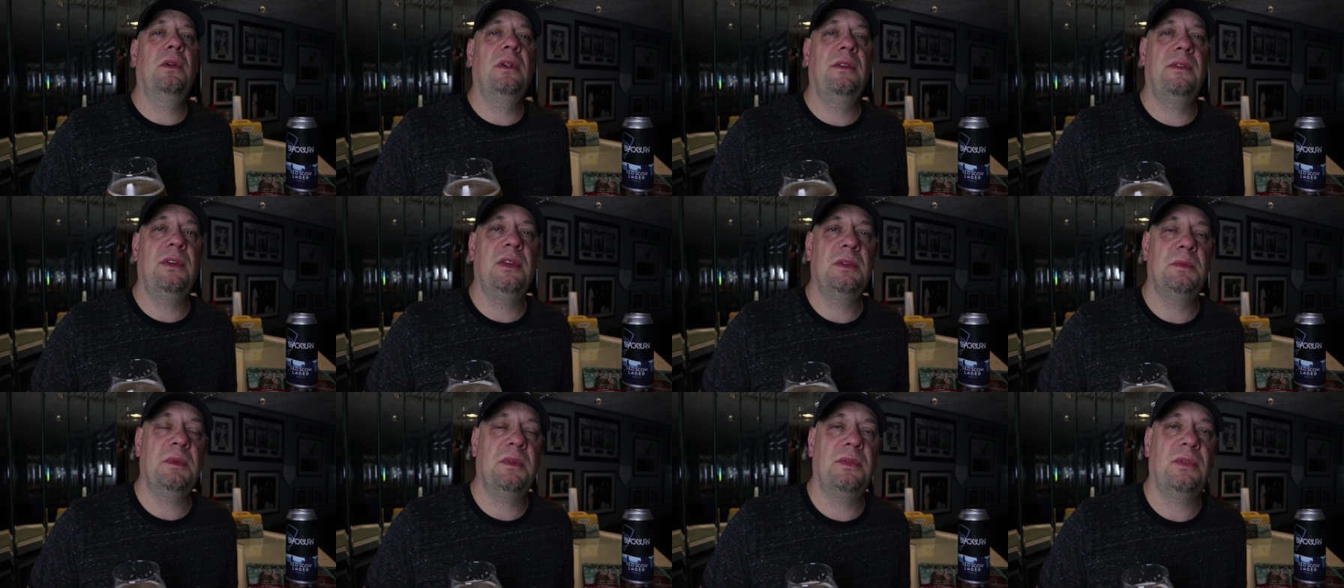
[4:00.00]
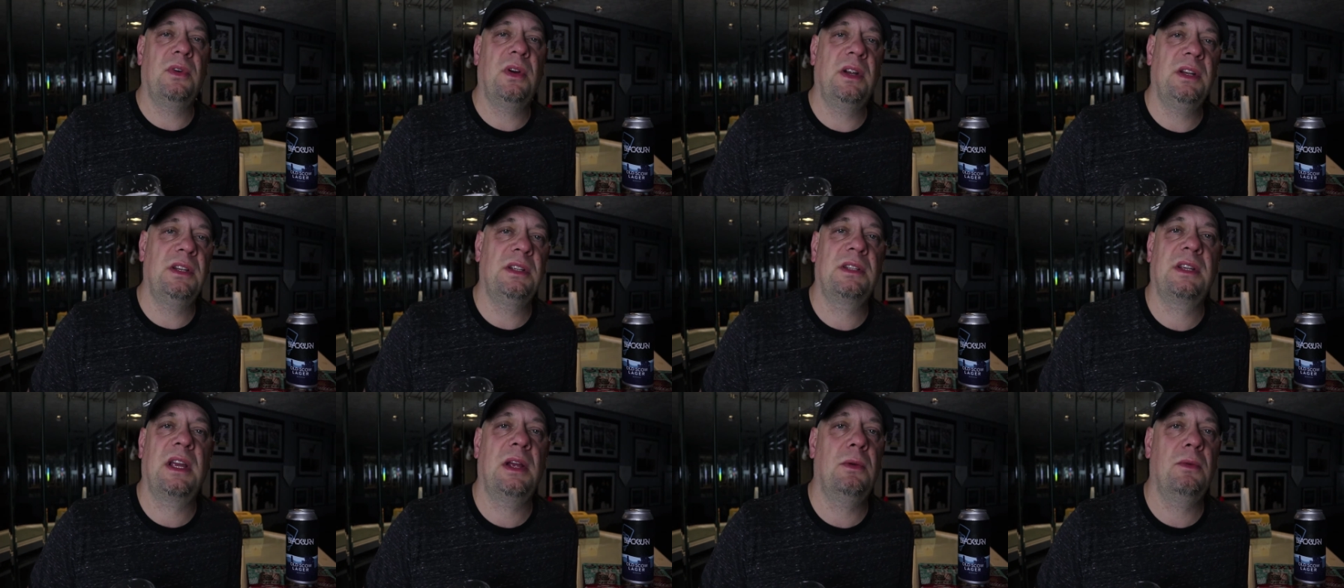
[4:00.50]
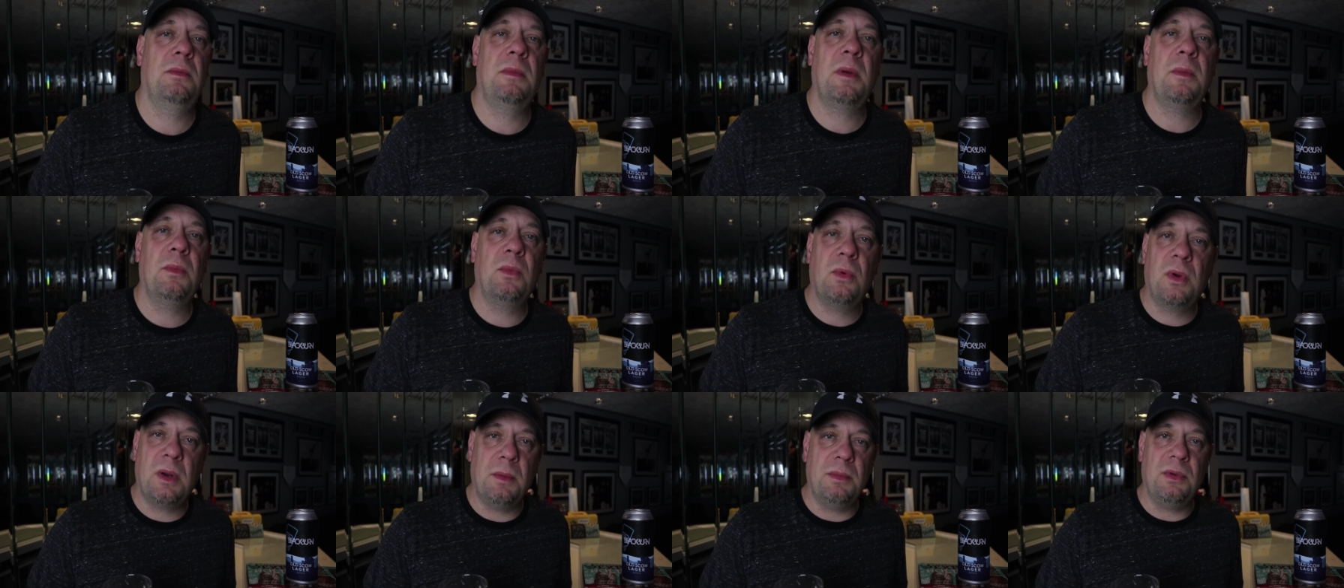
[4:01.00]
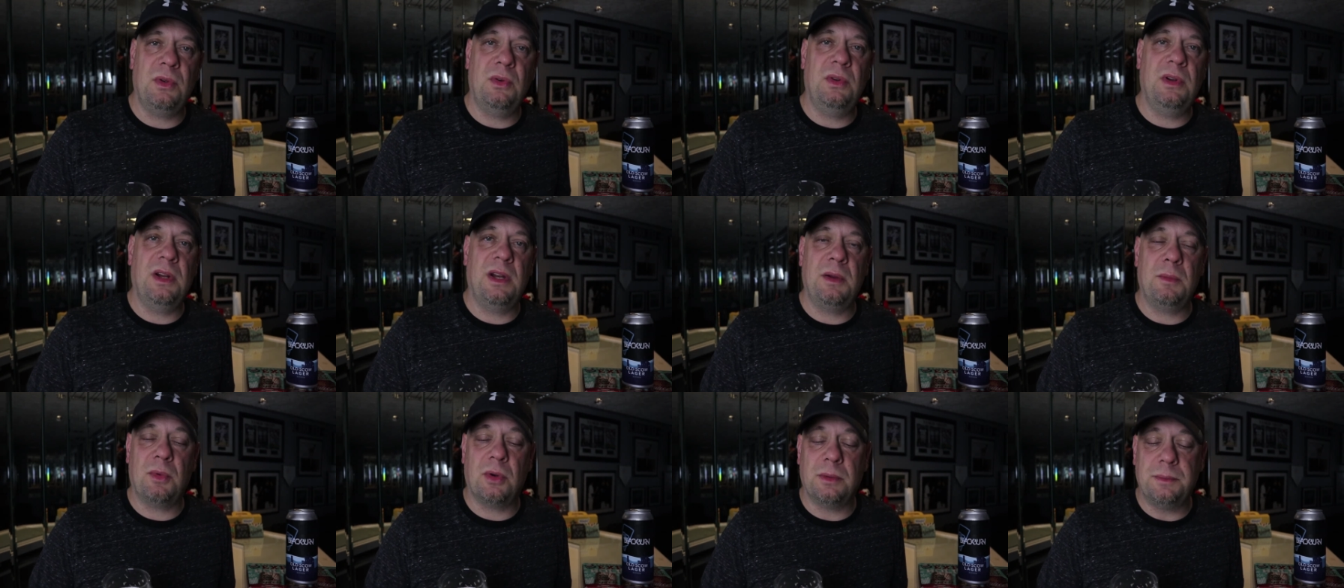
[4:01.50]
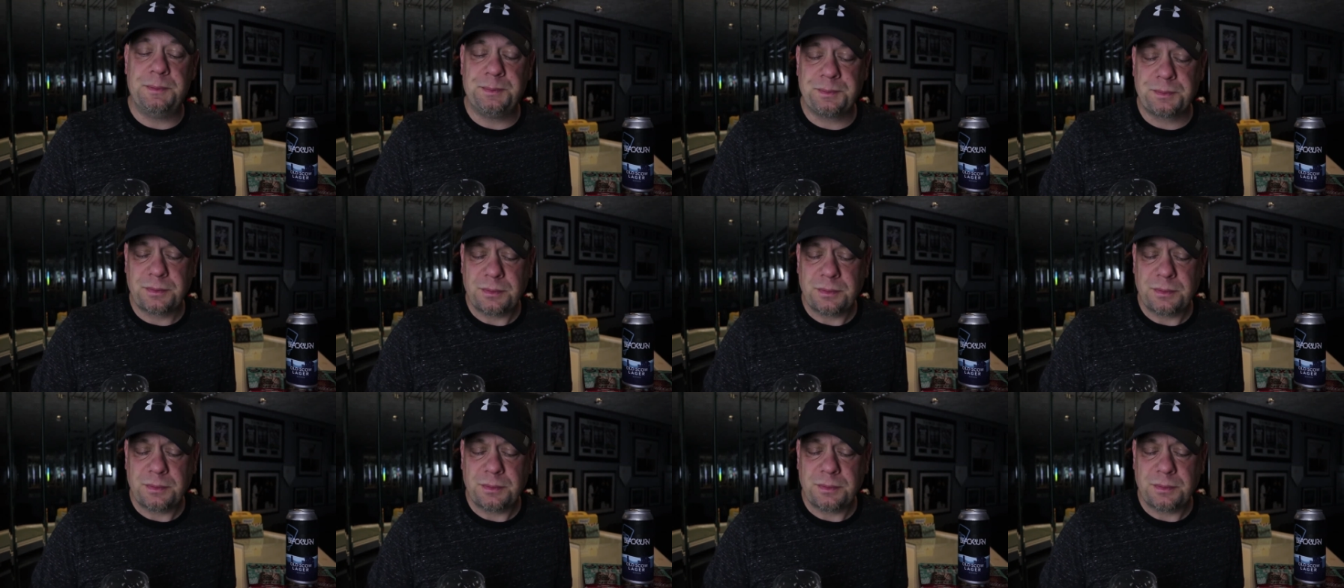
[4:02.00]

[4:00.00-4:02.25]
reviews before. I just can't remember what I'm doing anymore.